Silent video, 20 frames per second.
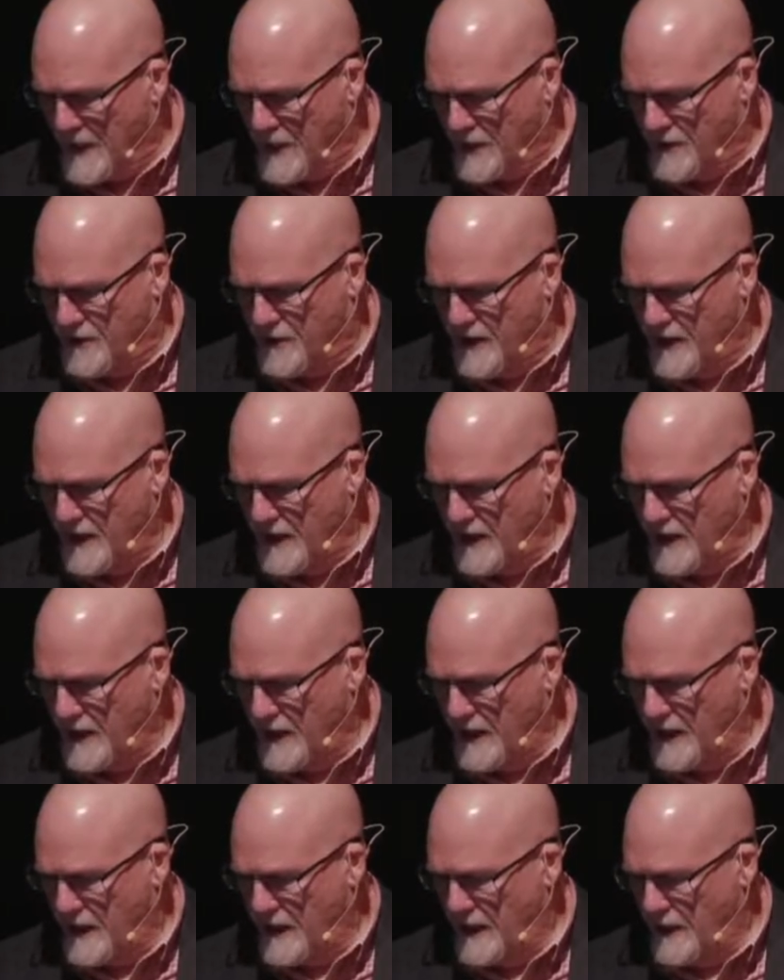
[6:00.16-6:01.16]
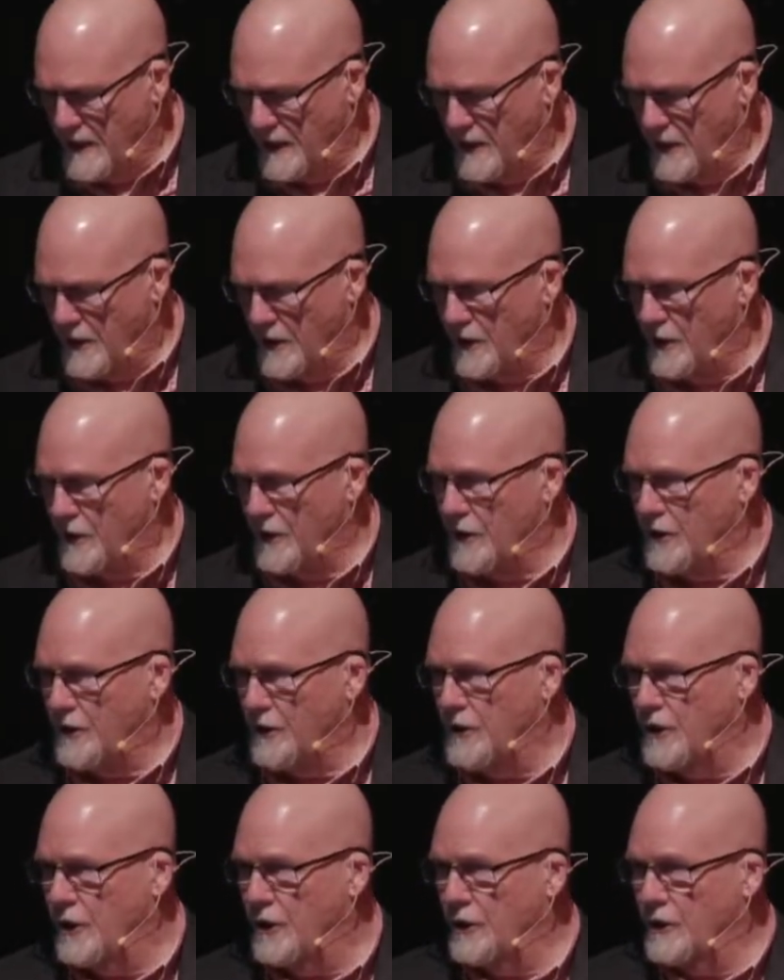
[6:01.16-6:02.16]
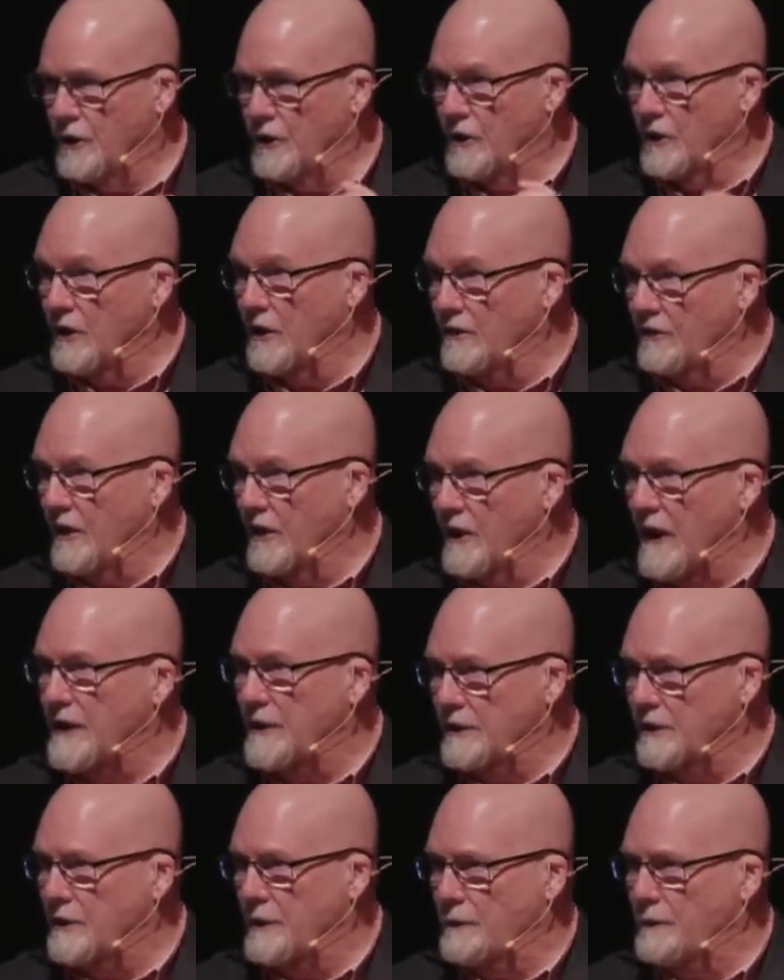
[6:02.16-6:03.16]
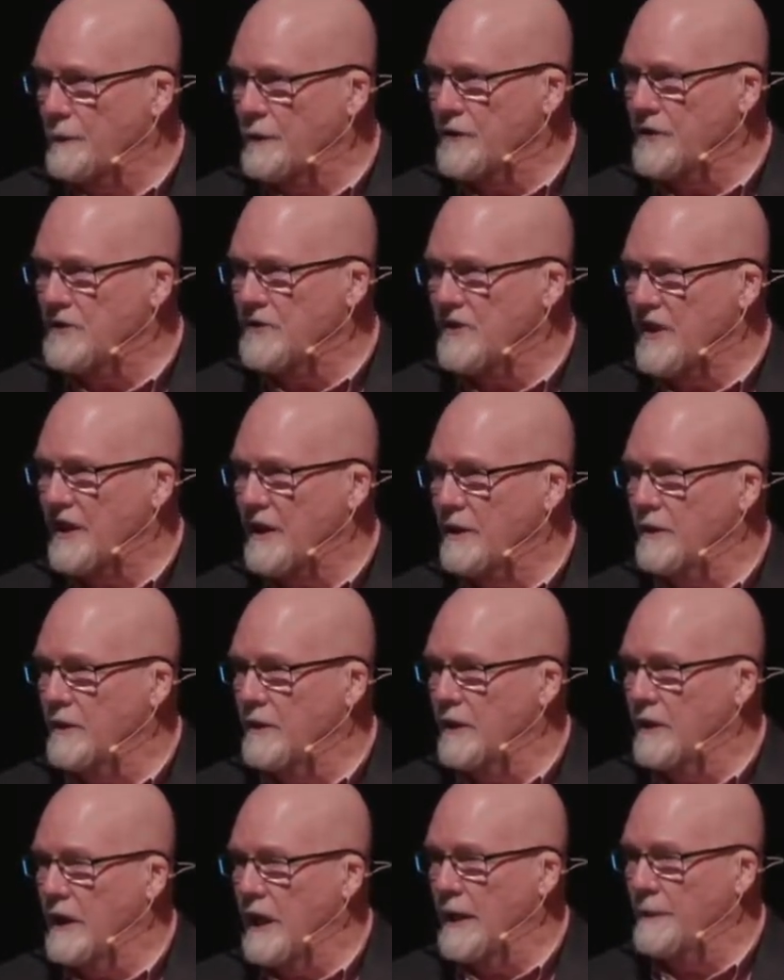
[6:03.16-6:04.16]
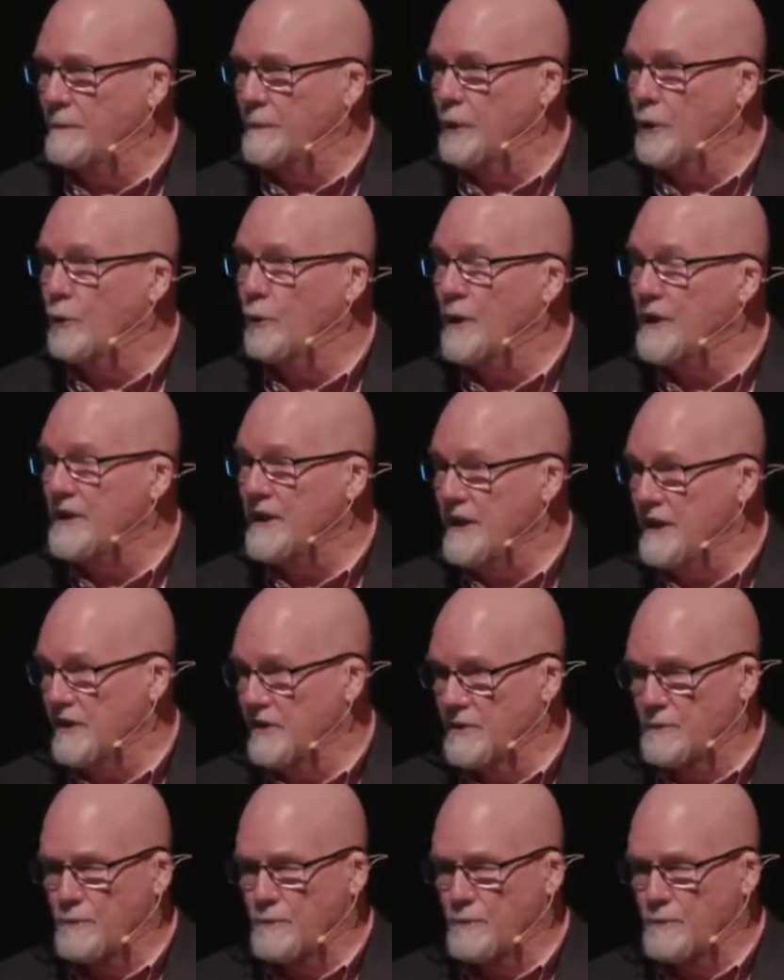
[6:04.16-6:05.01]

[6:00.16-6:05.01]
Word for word: The letters, the first and second Corinthians